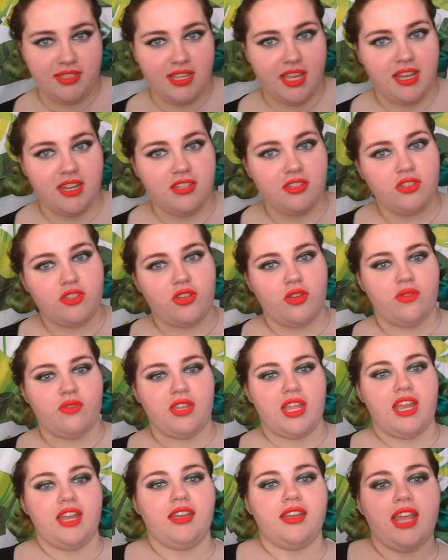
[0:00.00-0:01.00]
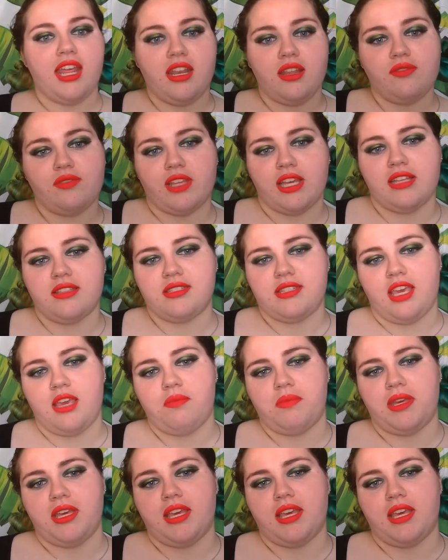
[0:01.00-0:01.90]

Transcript: and it's shown that native landscaping